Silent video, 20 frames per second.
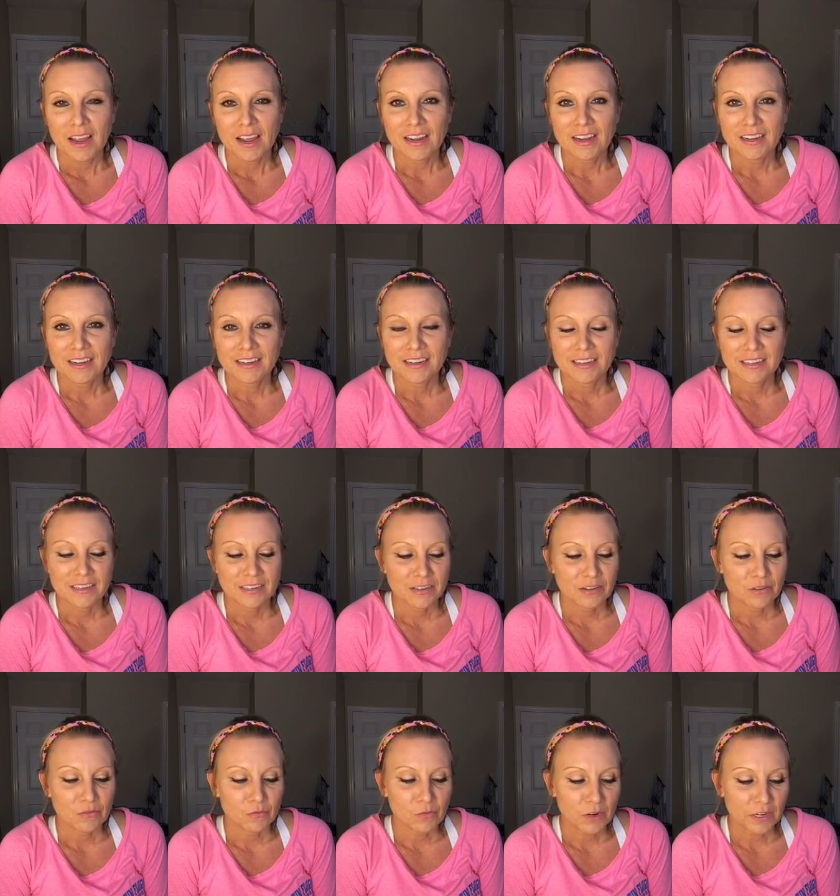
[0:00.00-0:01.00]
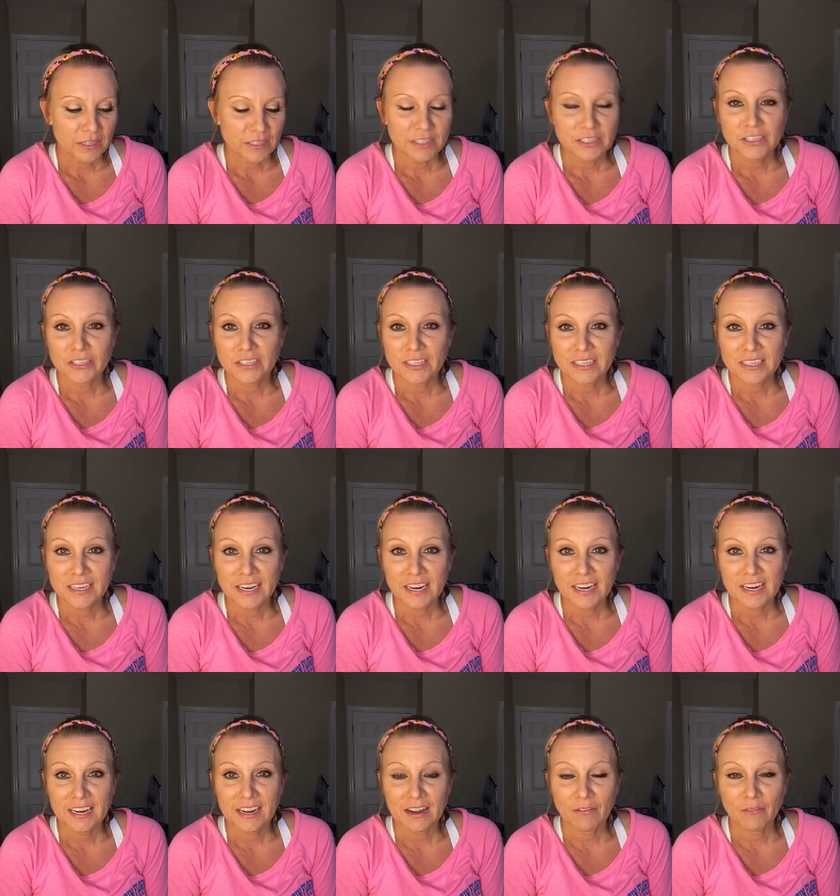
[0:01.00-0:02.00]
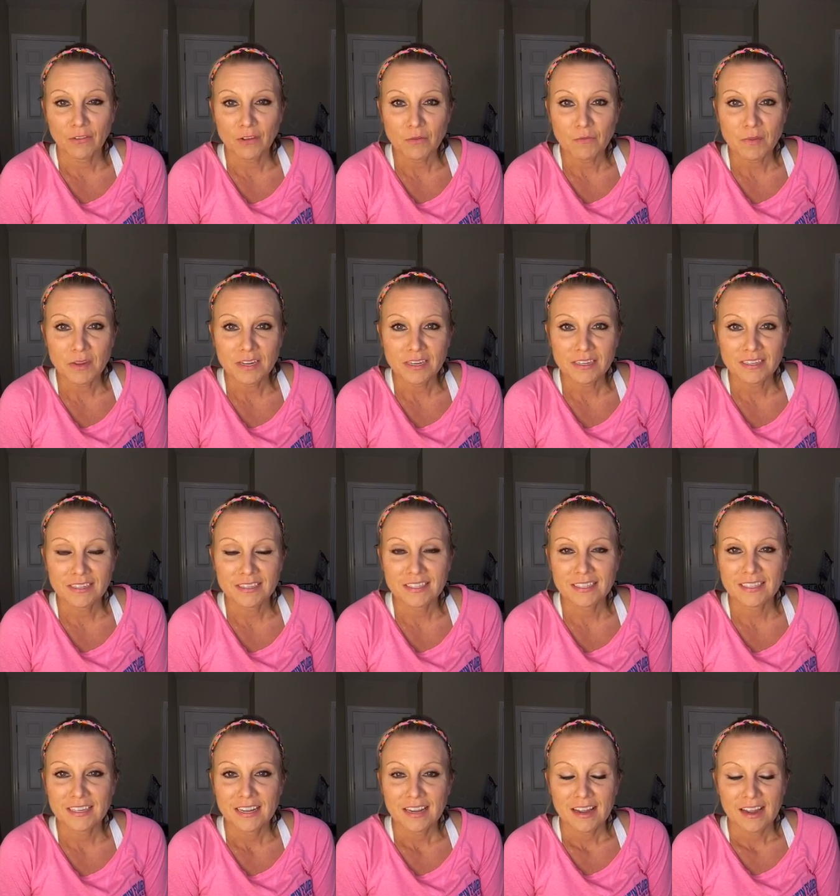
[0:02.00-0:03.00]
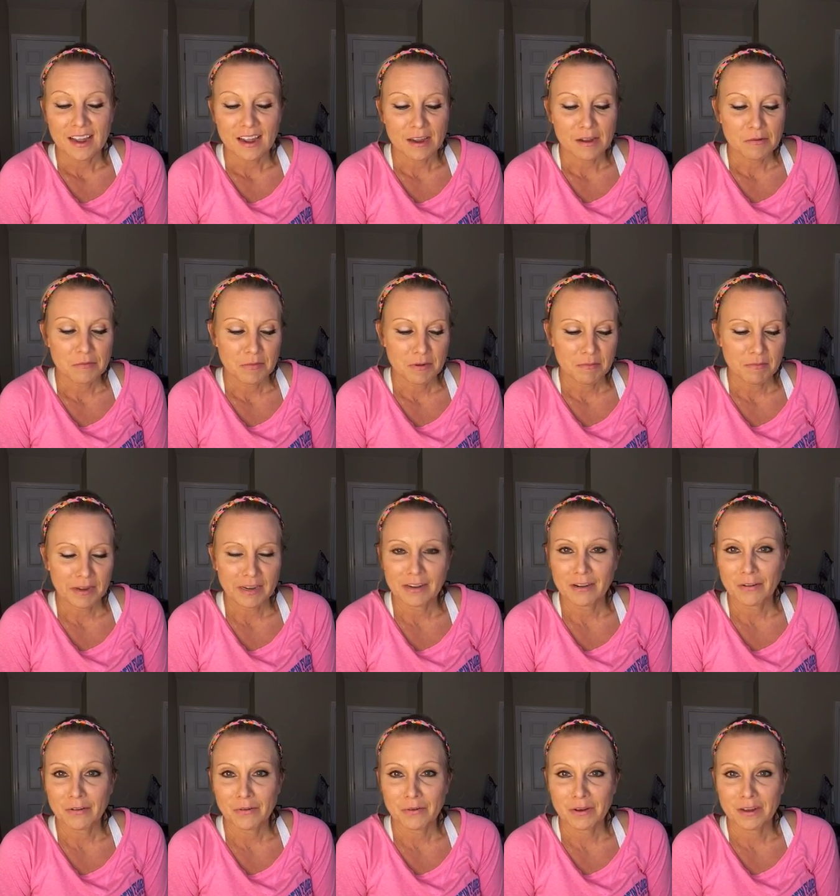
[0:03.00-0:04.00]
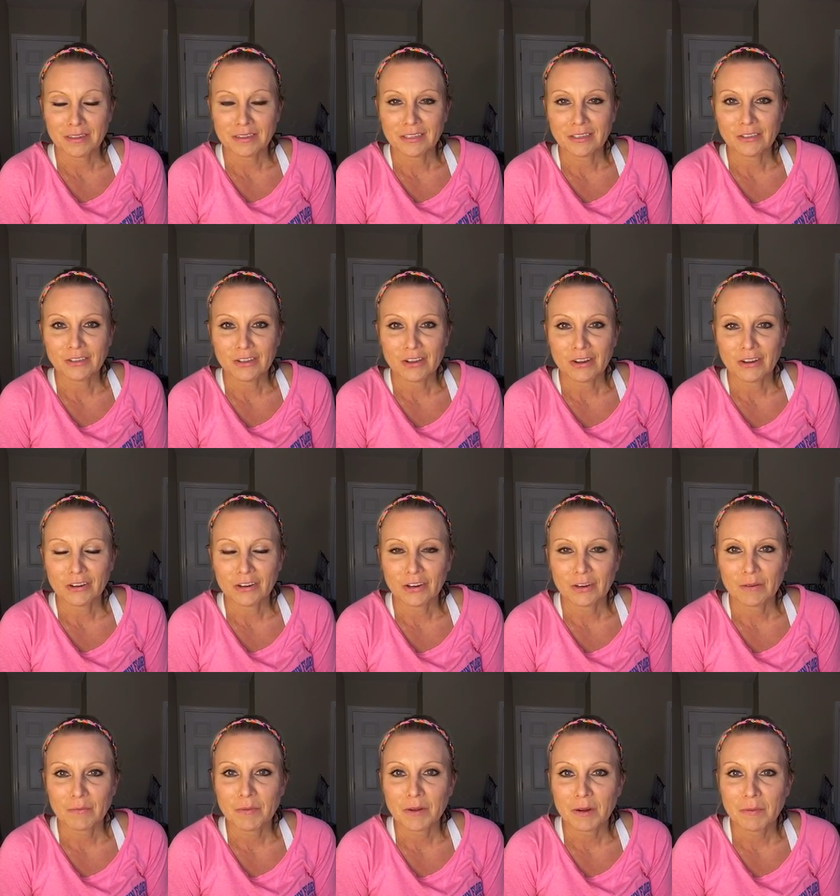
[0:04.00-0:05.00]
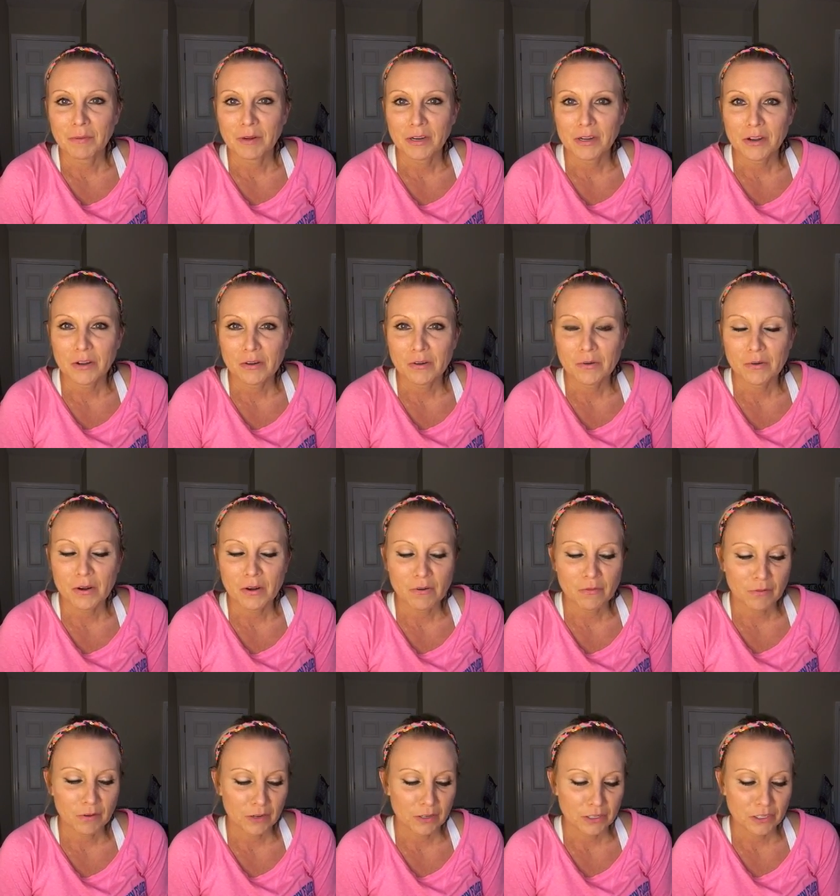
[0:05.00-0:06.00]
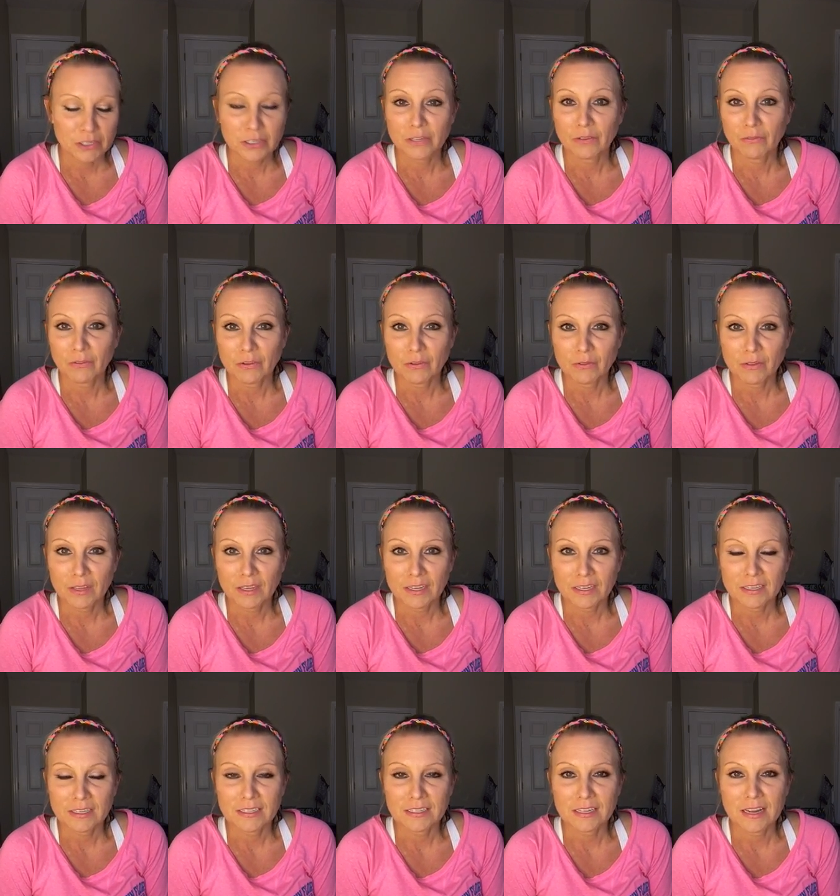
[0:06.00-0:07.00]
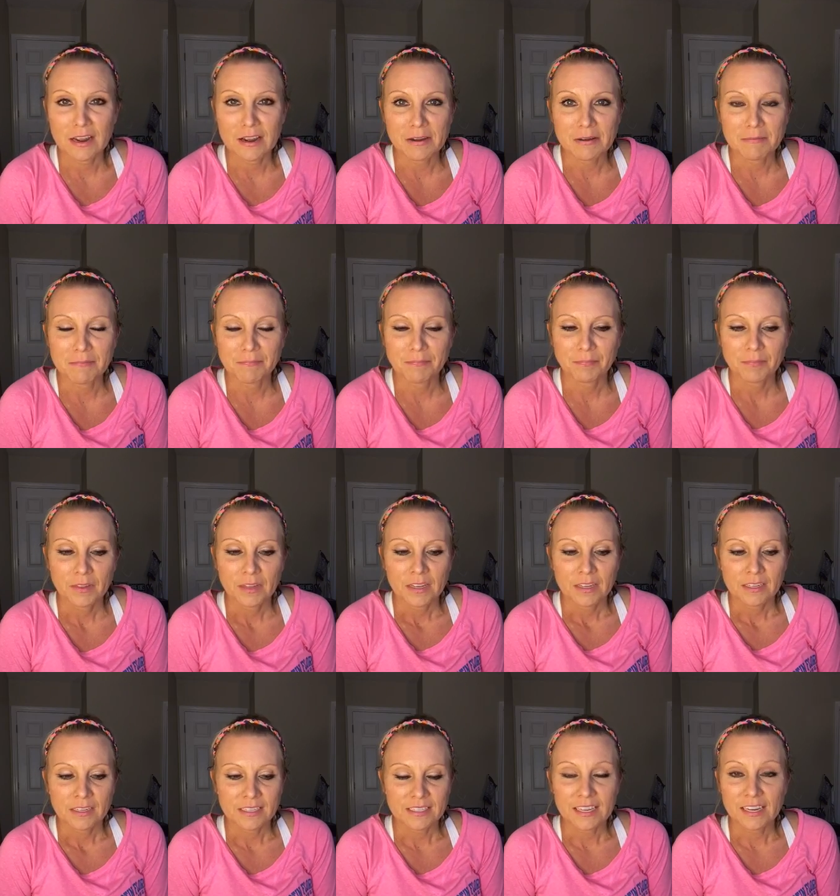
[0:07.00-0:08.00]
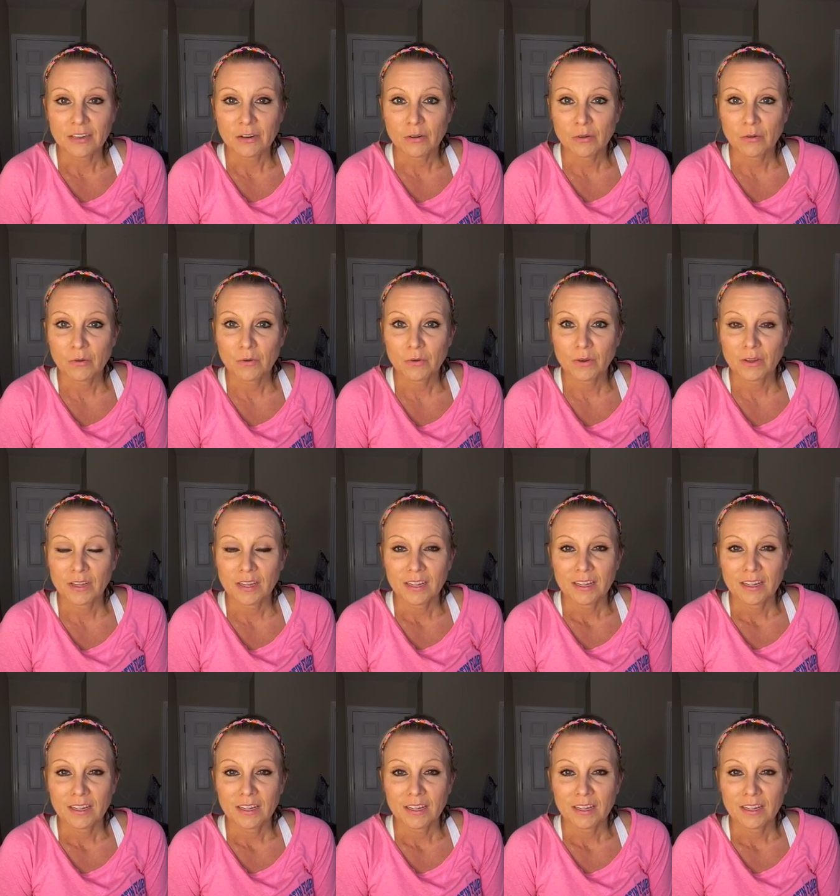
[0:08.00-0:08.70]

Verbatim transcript: I wanted just to take a few minutes. Um, it might go a little longer, but I'm going to go over just a few things because um, I know